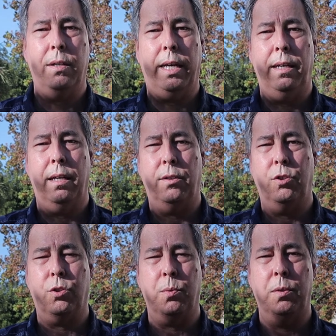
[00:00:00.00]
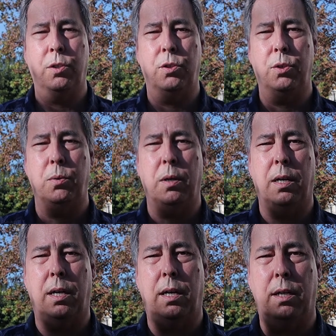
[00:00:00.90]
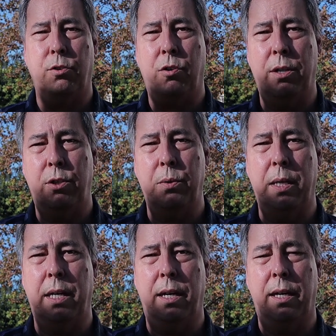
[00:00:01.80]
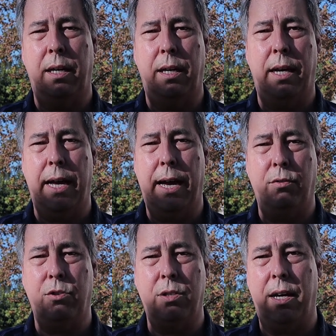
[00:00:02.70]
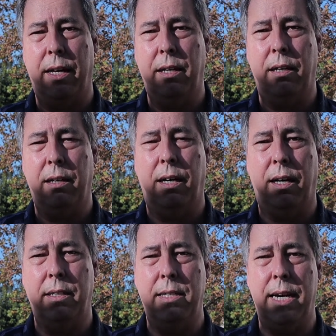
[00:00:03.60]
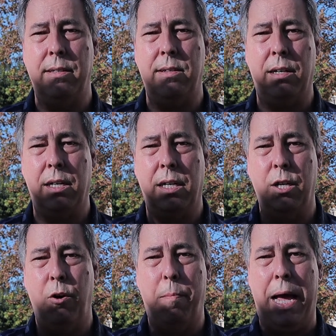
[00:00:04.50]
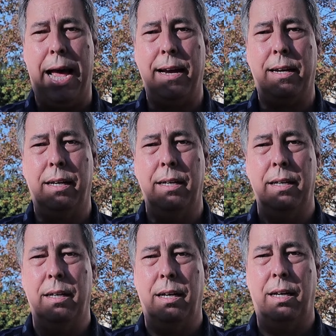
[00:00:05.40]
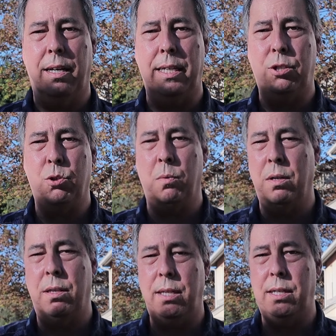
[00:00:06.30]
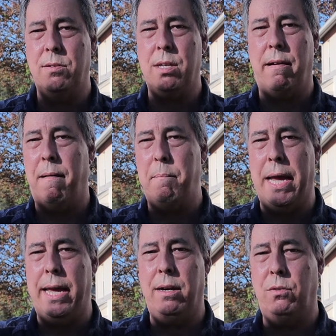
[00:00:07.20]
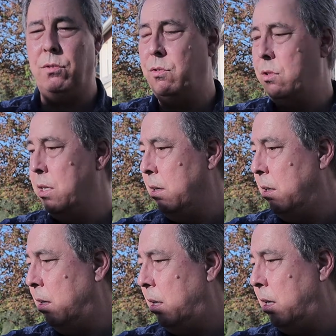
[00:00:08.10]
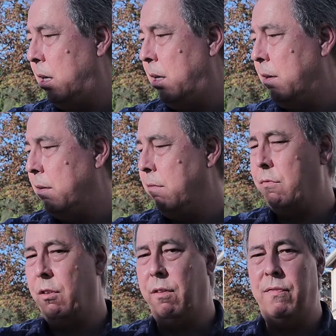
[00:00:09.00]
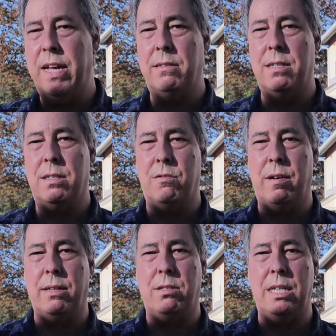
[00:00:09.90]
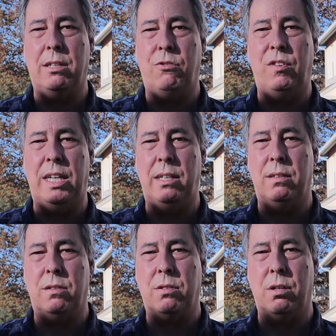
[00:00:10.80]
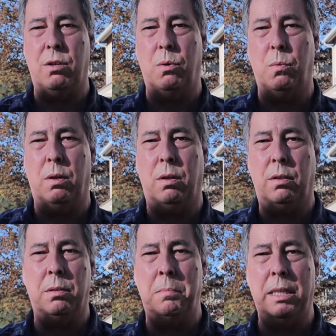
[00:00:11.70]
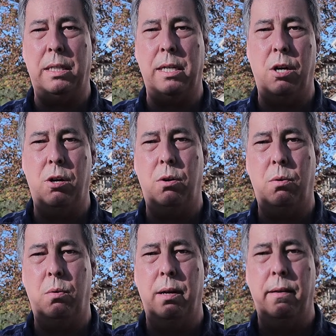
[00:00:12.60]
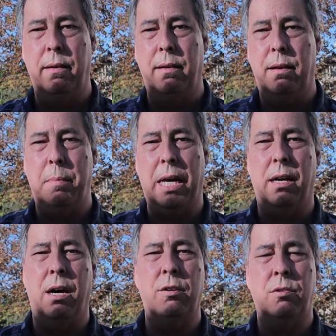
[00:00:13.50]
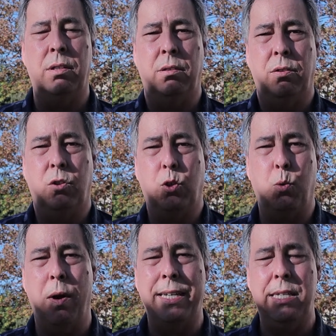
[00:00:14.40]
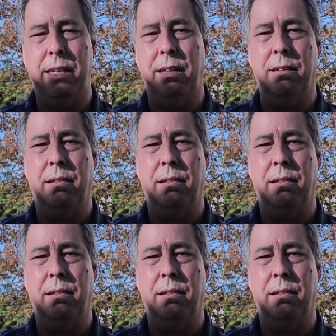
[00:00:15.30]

Okay, I just wanted to try to do a outside test. I'm going to go back. Each one of these panels for the fence is around 6 feet, so we'll ultimately go about 120